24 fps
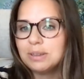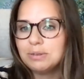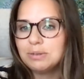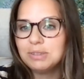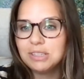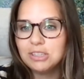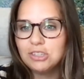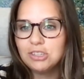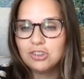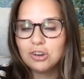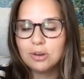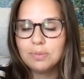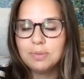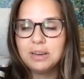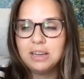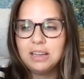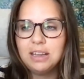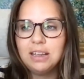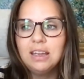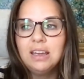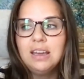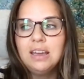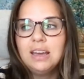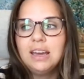I was in
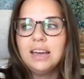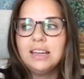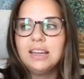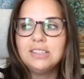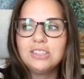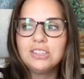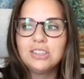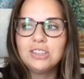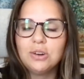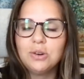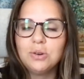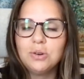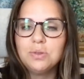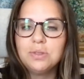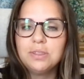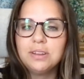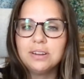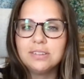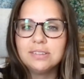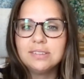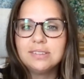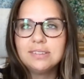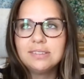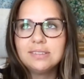Germany, and so
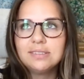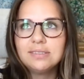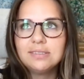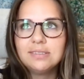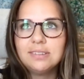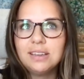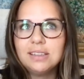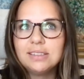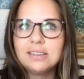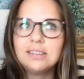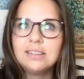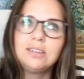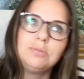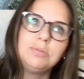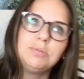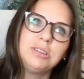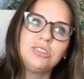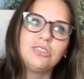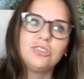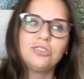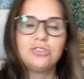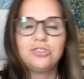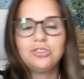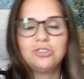it's a little bit